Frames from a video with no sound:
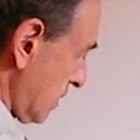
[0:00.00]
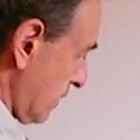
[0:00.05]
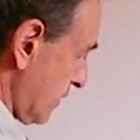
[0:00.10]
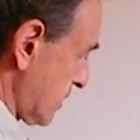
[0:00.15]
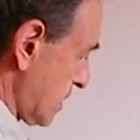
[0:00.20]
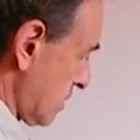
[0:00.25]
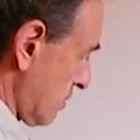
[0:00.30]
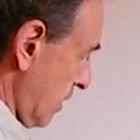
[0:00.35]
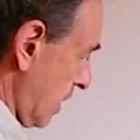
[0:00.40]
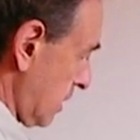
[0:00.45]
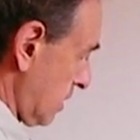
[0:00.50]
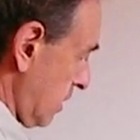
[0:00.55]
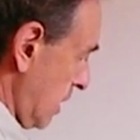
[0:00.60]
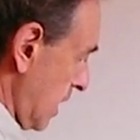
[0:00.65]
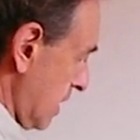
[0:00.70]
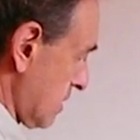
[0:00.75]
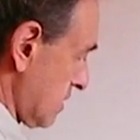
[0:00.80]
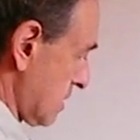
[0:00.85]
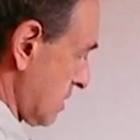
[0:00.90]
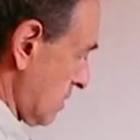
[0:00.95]
of straight
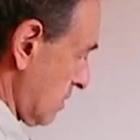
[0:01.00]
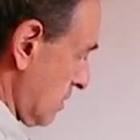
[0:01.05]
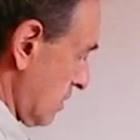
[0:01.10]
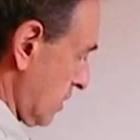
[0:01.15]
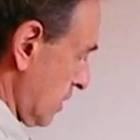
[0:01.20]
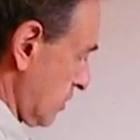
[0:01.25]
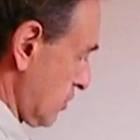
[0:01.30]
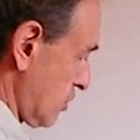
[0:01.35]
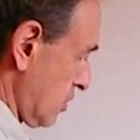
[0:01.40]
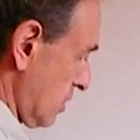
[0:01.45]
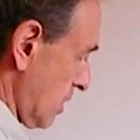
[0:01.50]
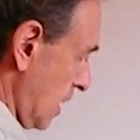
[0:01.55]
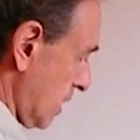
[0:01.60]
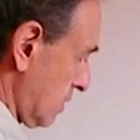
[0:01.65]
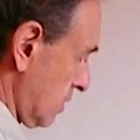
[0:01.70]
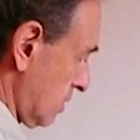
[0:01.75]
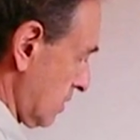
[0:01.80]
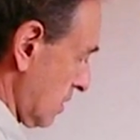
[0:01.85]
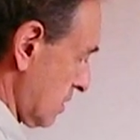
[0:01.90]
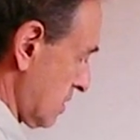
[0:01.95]
lines
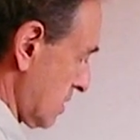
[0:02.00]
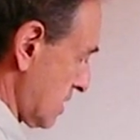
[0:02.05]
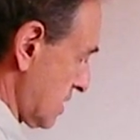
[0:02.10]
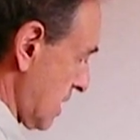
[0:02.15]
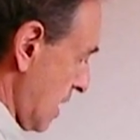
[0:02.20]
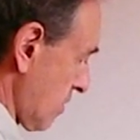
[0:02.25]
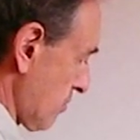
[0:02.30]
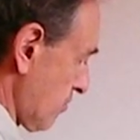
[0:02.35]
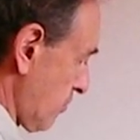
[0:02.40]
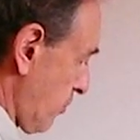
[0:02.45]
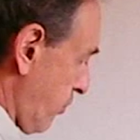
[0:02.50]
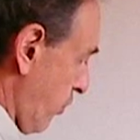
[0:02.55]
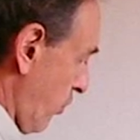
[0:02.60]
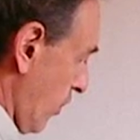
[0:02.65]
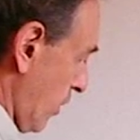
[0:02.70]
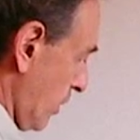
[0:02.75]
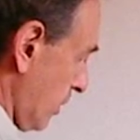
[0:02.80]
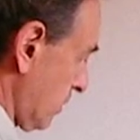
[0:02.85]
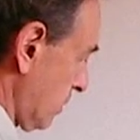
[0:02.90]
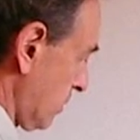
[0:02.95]
originated at the same
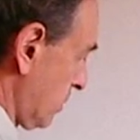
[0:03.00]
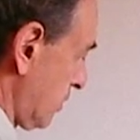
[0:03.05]
point